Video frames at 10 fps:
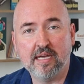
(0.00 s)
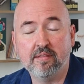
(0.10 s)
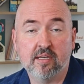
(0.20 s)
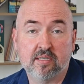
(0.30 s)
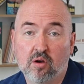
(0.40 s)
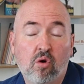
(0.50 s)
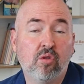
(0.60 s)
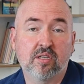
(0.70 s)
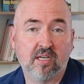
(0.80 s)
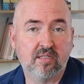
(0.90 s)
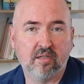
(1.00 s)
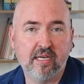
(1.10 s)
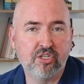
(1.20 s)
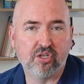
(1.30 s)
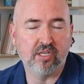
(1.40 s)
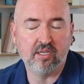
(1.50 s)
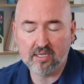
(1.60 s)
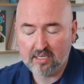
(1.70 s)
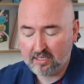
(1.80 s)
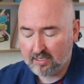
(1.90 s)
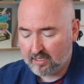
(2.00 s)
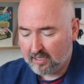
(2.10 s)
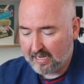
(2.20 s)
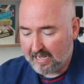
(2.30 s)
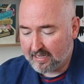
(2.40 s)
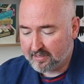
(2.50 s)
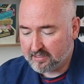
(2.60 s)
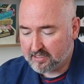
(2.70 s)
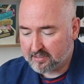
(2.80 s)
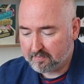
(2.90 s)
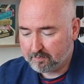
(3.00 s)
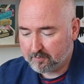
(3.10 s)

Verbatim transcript: in this all this isolation. And